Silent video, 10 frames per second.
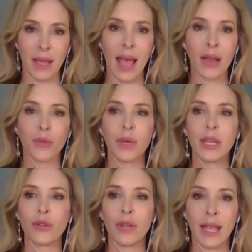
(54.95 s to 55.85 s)
How do
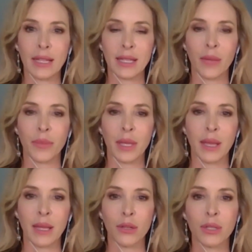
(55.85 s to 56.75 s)
we create
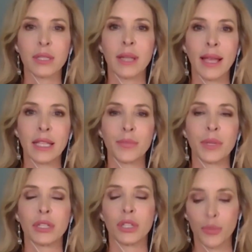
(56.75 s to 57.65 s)
something that looks nice
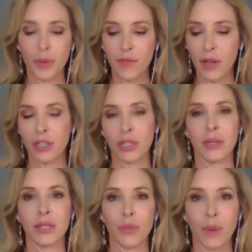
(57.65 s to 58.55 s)
but is super
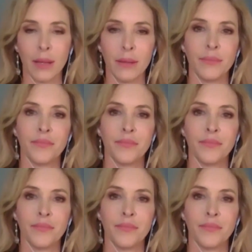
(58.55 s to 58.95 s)
functional as well?